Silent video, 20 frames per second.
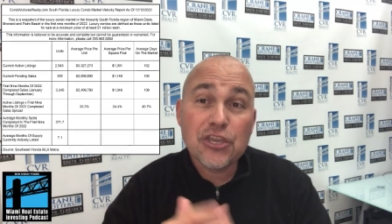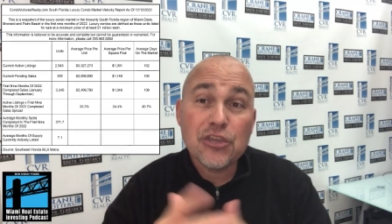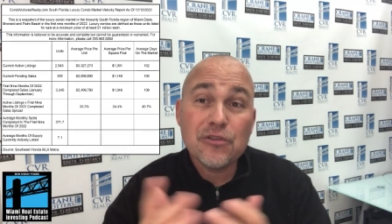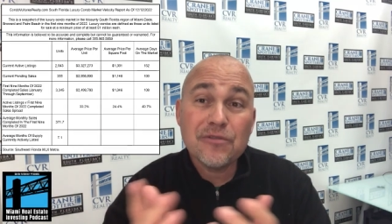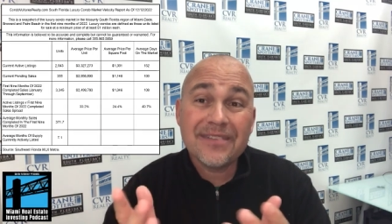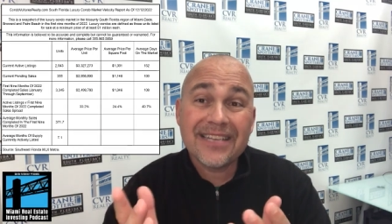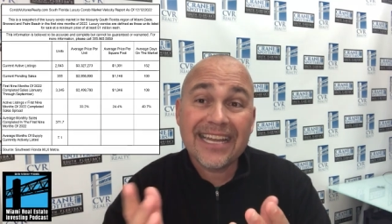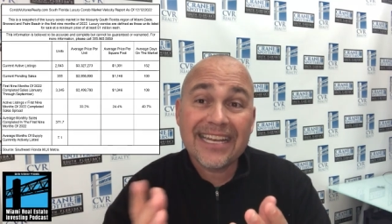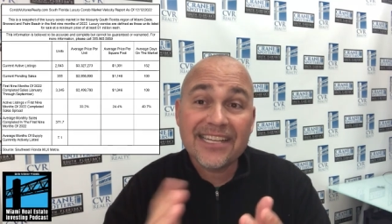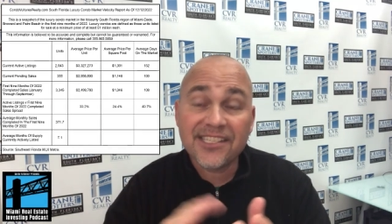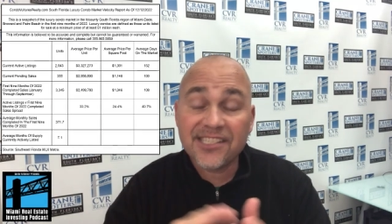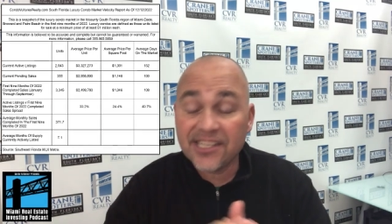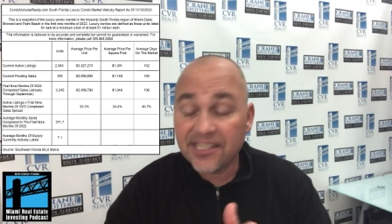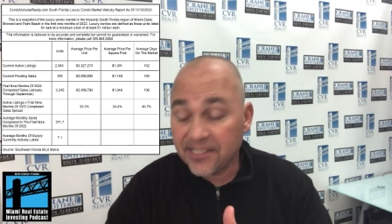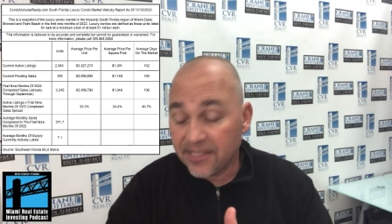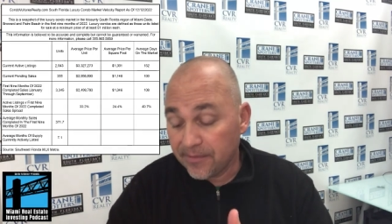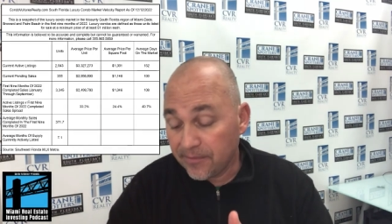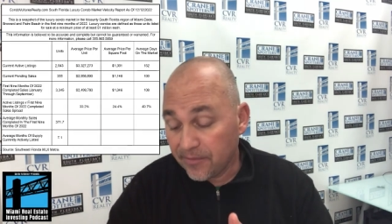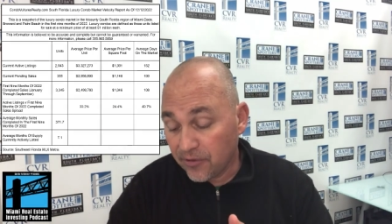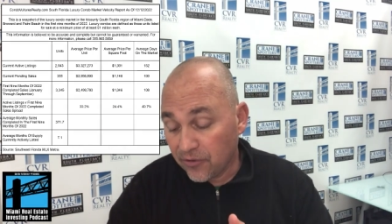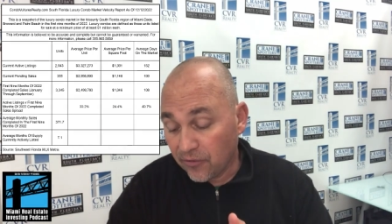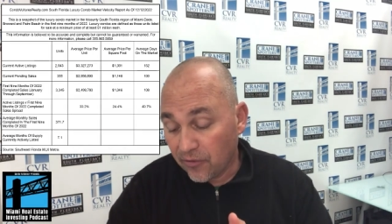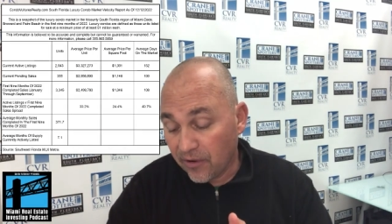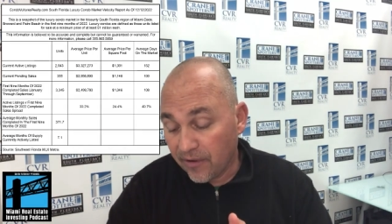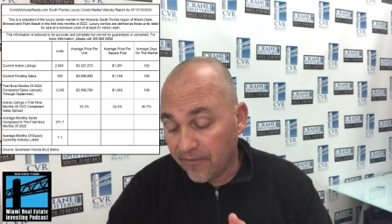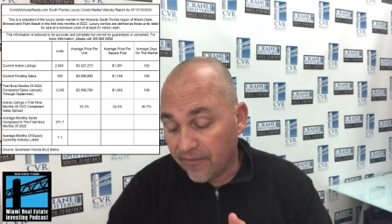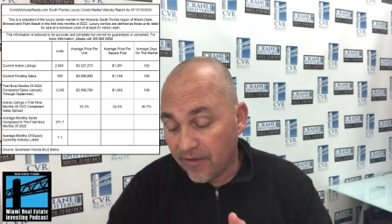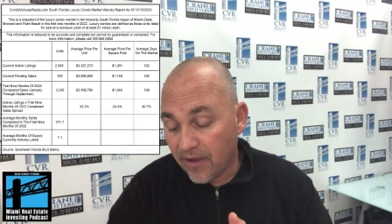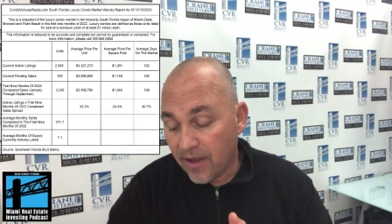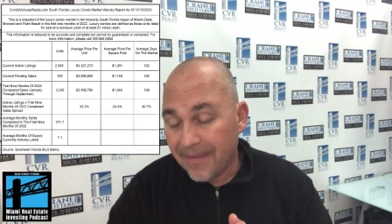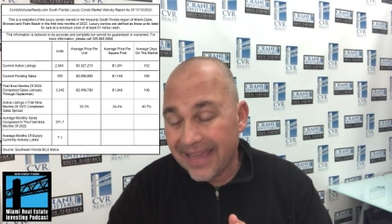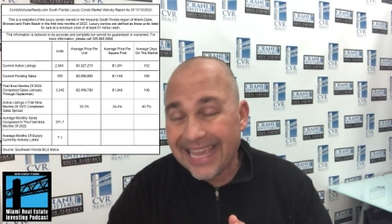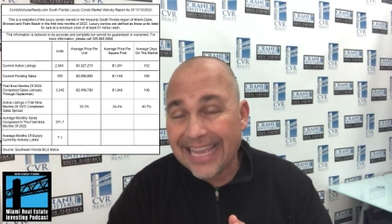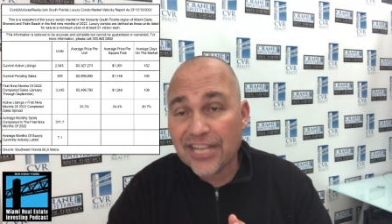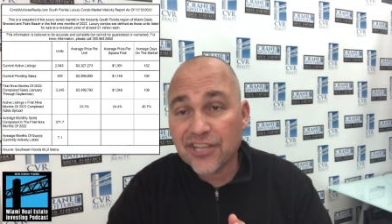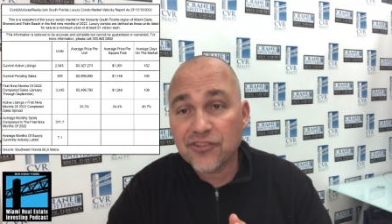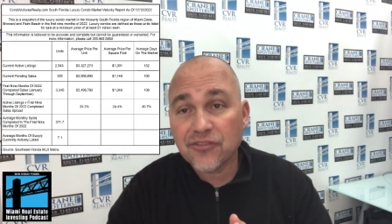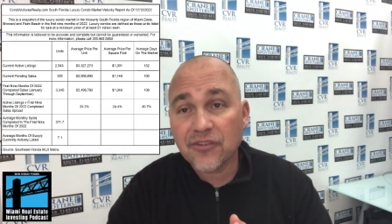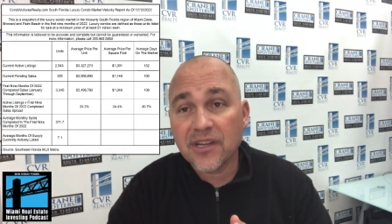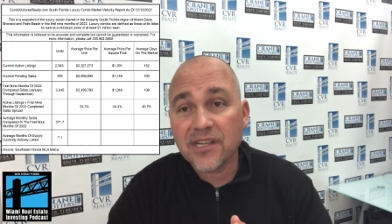You tend to see some sort of
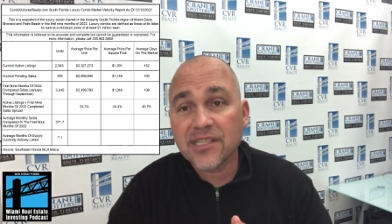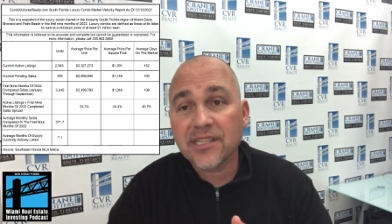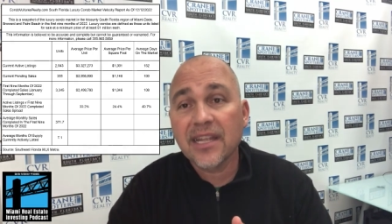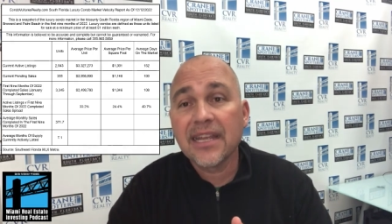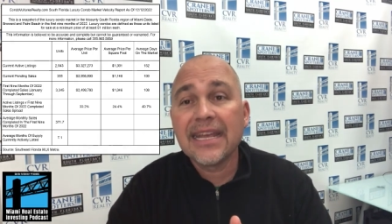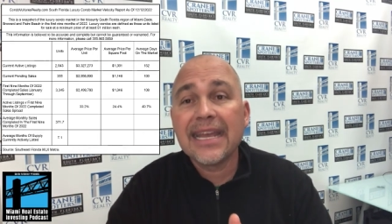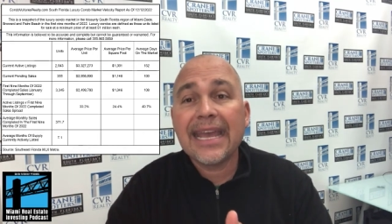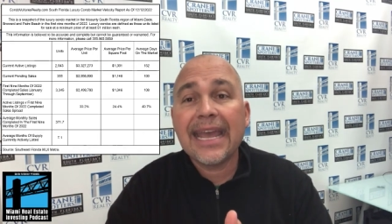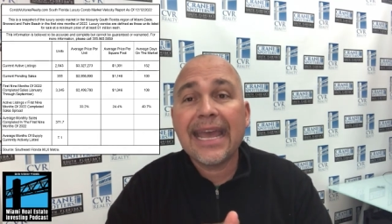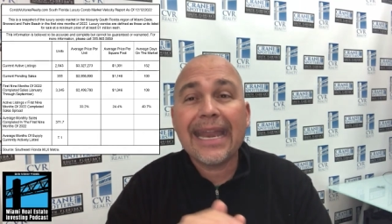interest.